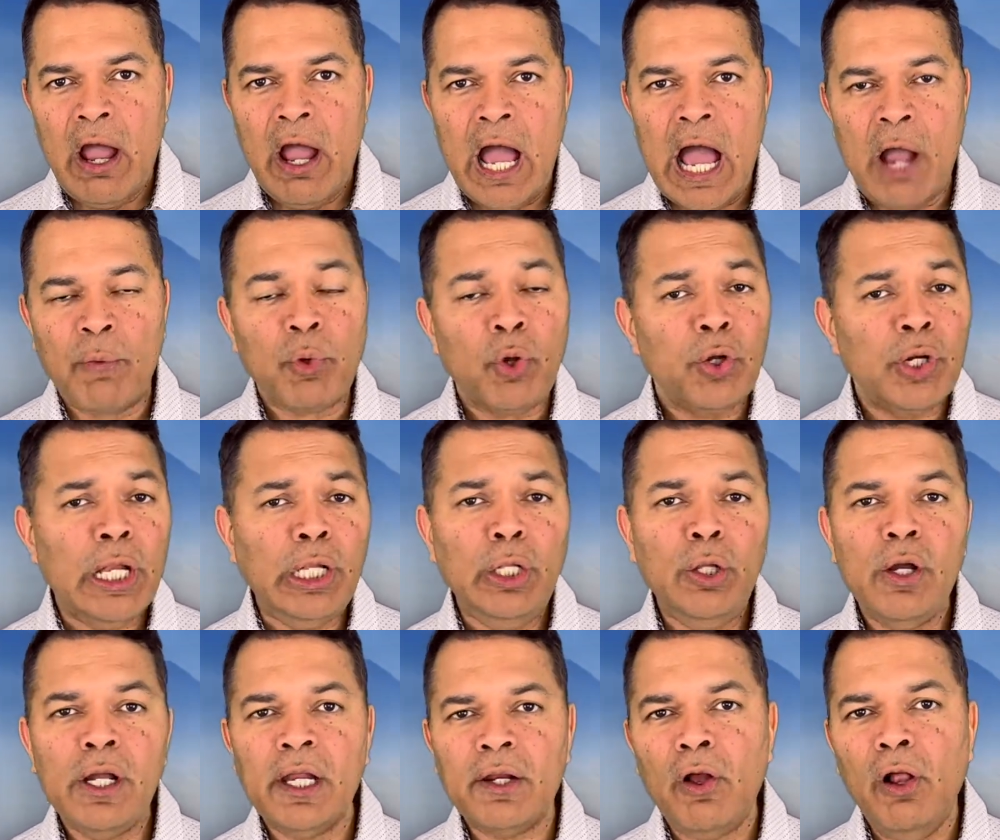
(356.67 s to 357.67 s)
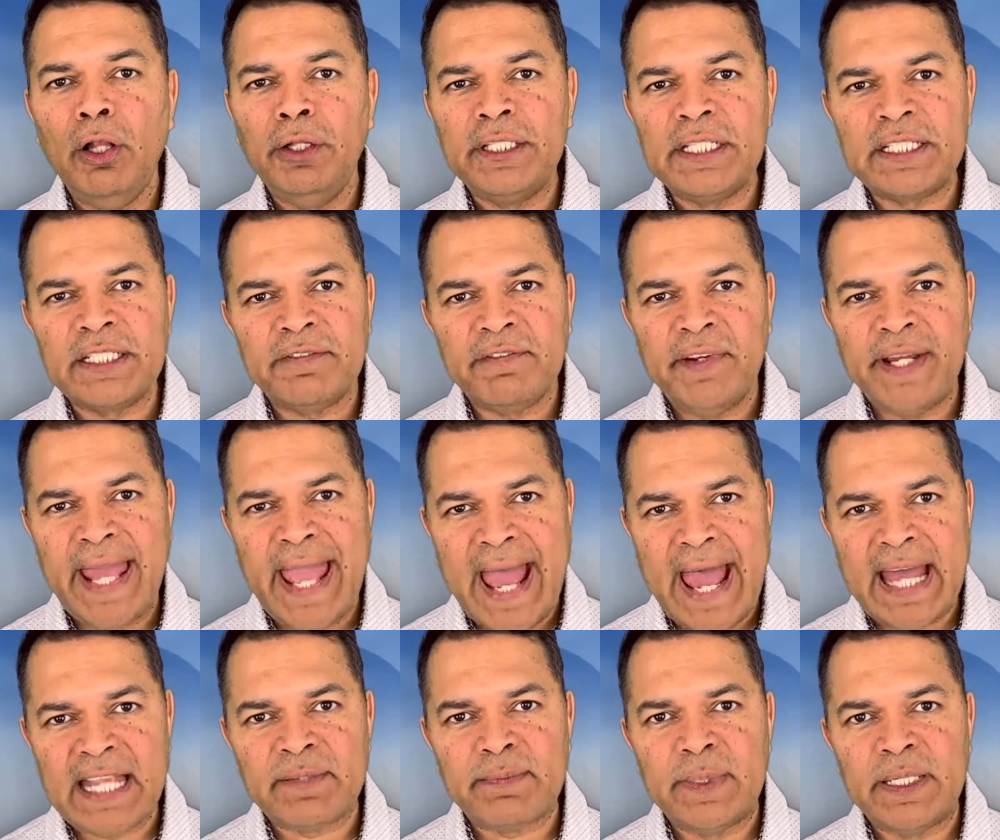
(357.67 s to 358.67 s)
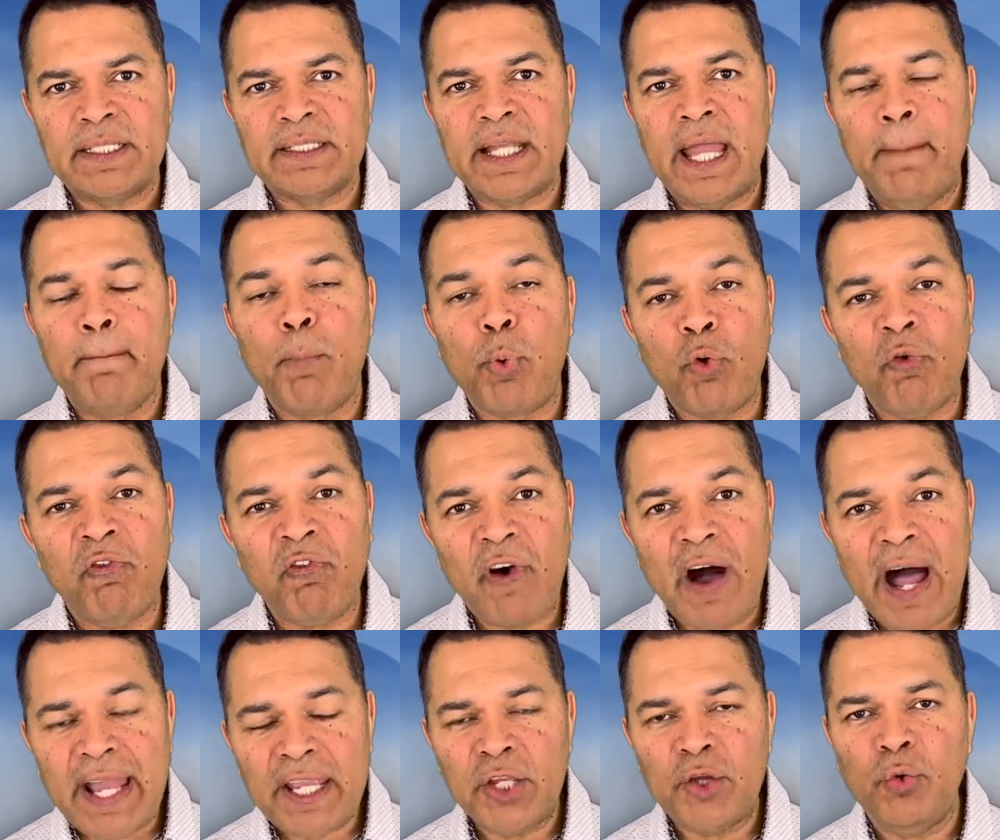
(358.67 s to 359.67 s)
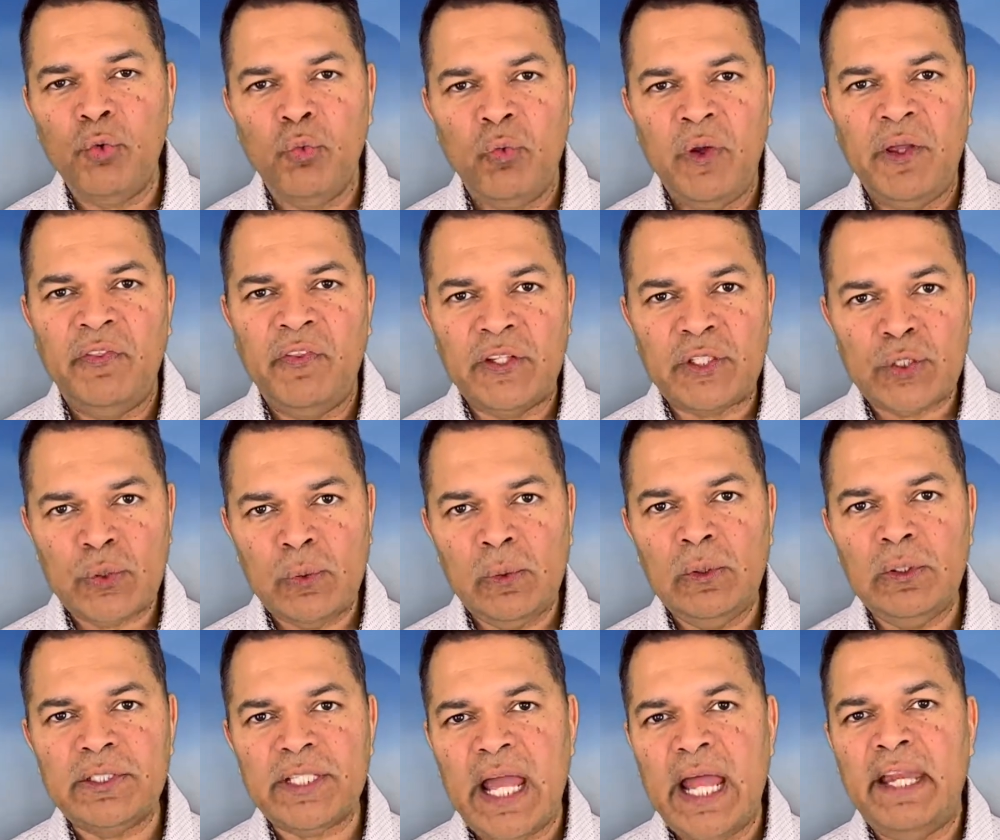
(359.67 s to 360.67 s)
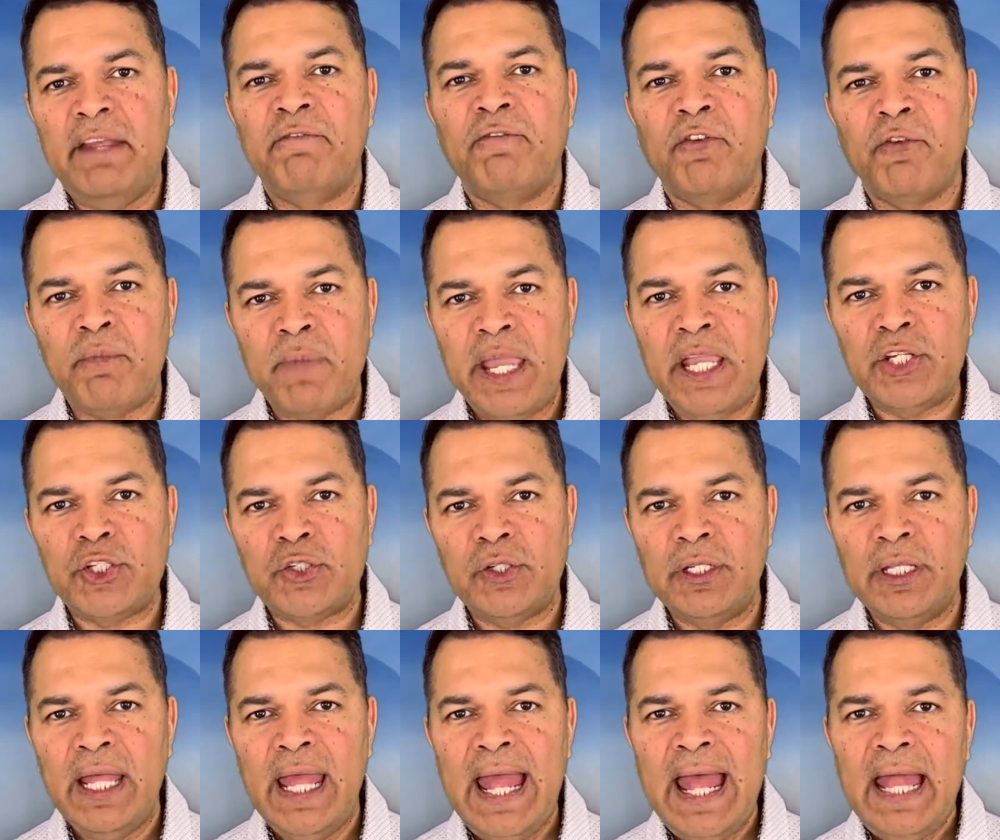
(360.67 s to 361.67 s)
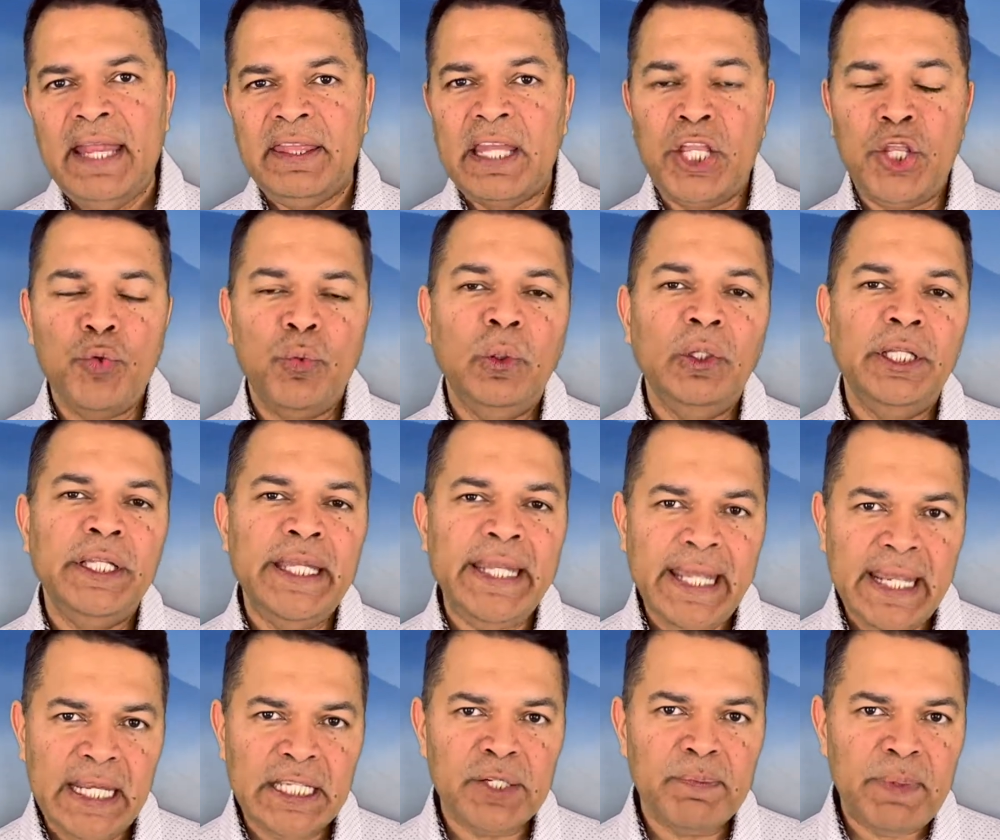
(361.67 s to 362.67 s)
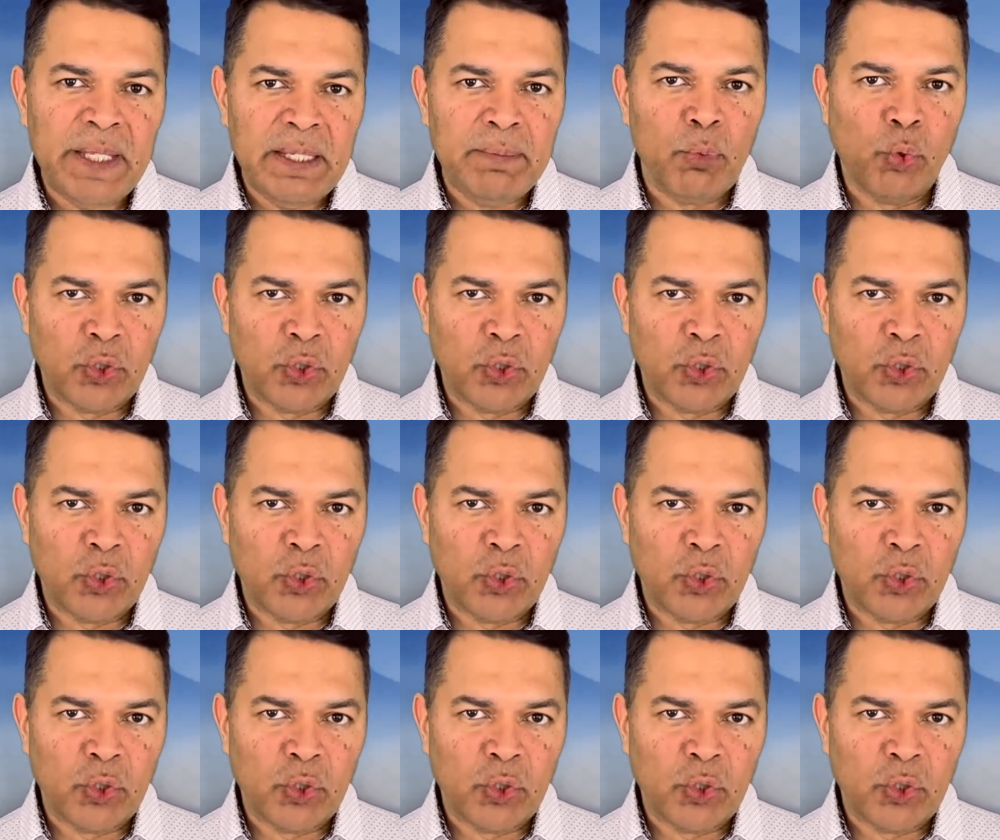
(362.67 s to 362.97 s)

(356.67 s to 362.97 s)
And we're going to look at all these different aspects and provide you with the tools and information that you will need to be more